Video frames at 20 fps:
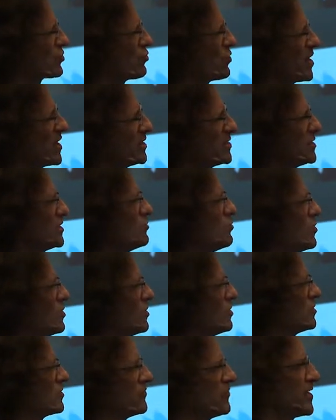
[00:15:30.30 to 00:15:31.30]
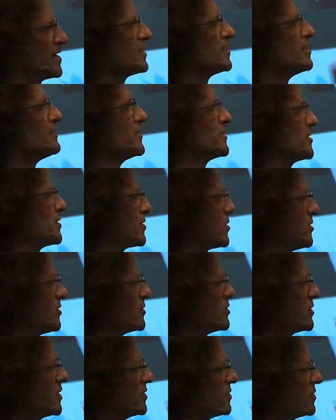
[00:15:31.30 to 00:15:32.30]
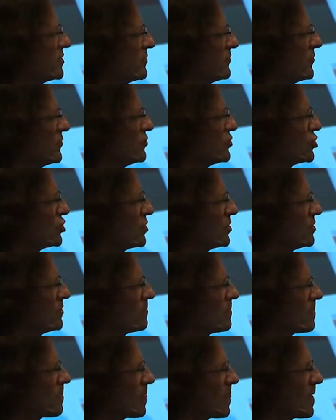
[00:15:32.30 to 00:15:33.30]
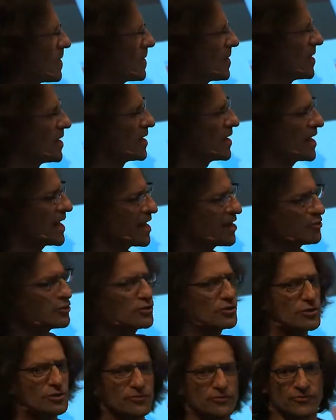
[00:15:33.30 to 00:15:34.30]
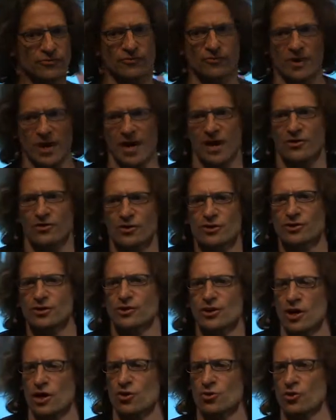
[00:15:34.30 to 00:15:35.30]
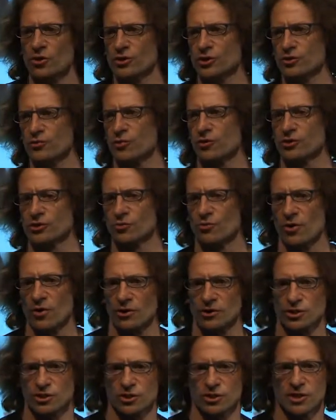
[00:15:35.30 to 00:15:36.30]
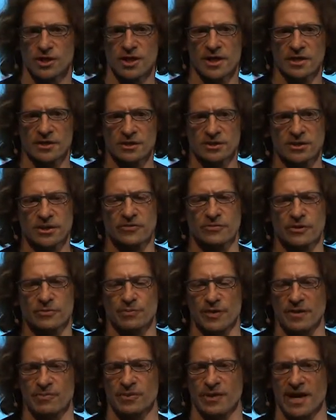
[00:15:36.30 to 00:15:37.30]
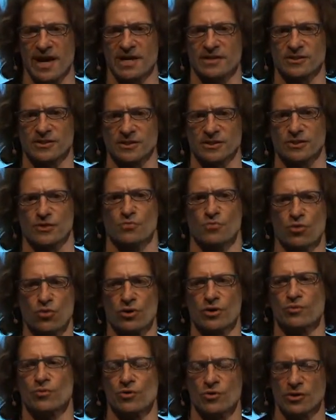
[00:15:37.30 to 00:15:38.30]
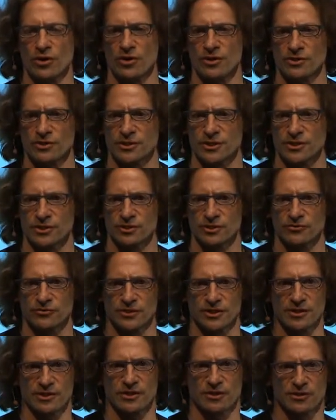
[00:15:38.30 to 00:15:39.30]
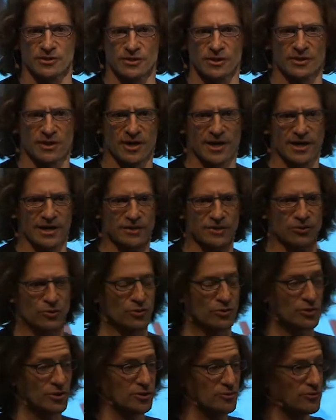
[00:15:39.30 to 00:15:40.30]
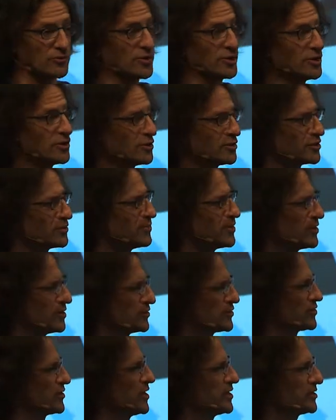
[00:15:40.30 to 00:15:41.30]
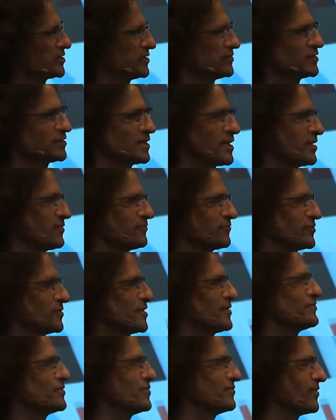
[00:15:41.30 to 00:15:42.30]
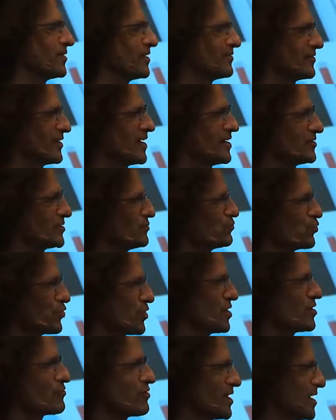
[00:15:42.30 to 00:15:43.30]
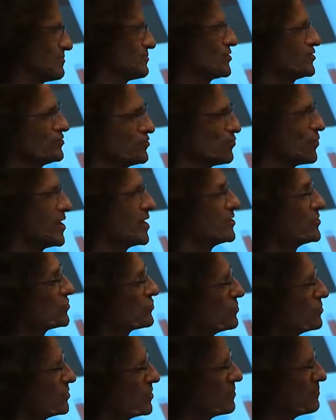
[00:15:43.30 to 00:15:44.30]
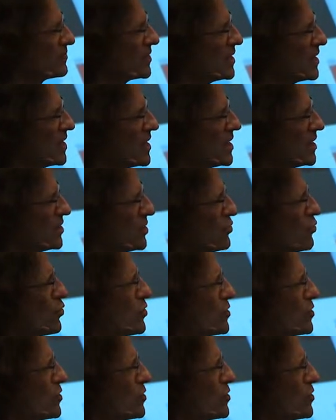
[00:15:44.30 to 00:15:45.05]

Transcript: crazy world of unlimited content in the future, how are you going to know what you want to watch? Just giving people access to more and more content. You've seen those guides or those video-on-demand sites that say 75,000 programs and you wade through them. You